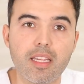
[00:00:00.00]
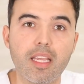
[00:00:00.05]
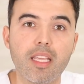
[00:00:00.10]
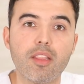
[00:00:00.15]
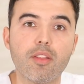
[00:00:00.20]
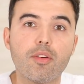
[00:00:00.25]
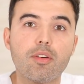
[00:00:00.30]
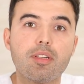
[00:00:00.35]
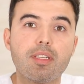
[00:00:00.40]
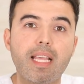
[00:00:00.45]

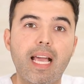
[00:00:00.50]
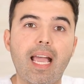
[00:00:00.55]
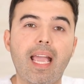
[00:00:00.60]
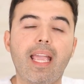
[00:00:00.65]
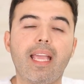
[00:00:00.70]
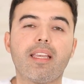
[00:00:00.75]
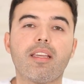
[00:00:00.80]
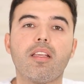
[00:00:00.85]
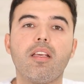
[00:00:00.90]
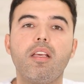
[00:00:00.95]
in their
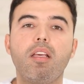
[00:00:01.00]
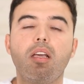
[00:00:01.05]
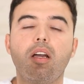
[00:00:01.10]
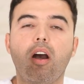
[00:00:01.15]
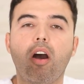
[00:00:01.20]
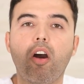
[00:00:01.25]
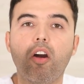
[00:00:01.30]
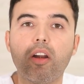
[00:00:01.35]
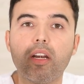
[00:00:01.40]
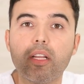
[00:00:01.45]
diet
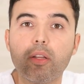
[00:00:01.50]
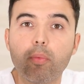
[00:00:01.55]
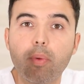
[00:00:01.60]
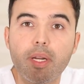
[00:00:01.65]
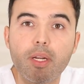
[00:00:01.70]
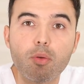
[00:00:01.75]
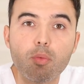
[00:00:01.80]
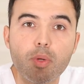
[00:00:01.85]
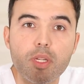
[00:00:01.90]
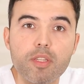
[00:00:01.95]
are at a
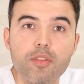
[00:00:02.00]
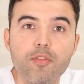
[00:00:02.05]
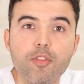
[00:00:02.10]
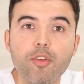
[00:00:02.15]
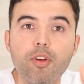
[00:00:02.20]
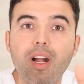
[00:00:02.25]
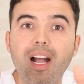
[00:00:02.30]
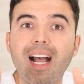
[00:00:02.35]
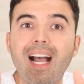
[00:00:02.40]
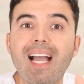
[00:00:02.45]
greater risk
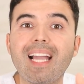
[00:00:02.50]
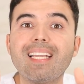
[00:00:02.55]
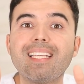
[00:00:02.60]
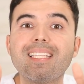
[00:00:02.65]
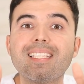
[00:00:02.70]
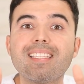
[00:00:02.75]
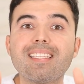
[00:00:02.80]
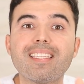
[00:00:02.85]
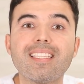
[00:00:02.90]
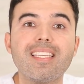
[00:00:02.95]
for eye
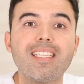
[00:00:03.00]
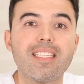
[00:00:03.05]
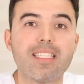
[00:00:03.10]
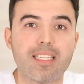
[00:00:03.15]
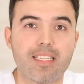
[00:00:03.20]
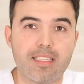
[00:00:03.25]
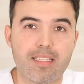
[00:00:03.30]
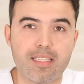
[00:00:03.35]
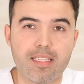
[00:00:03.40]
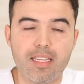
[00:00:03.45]

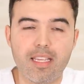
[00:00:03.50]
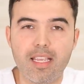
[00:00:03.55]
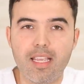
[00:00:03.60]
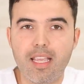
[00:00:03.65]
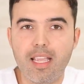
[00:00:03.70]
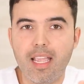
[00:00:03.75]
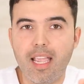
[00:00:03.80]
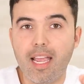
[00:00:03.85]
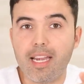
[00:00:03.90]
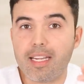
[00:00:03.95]
diseases.
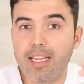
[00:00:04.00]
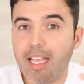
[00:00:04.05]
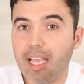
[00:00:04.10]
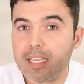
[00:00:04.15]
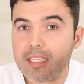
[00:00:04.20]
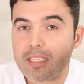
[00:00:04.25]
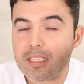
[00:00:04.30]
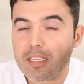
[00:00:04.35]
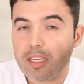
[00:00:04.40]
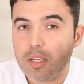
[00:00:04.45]
And
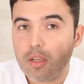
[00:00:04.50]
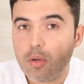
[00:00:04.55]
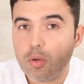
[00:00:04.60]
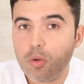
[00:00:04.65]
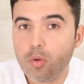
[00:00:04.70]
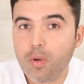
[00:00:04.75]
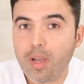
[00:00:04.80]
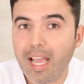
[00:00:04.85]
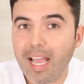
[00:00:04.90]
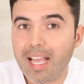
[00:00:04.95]
guess
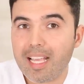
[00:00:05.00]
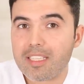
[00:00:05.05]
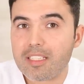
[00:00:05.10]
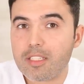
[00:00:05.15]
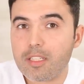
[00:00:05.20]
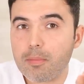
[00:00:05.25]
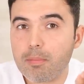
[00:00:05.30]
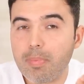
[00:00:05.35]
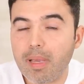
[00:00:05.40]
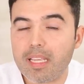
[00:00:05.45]
who
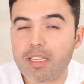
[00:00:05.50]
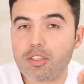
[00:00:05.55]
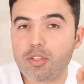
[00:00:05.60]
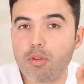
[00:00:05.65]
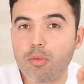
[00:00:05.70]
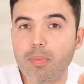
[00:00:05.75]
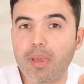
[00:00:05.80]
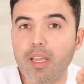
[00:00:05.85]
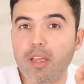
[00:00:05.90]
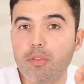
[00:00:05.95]
has the
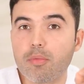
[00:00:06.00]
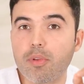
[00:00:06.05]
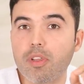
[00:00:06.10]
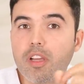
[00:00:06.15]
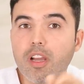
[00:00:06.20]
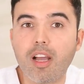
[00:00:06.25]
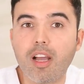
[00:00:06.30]
best omega-3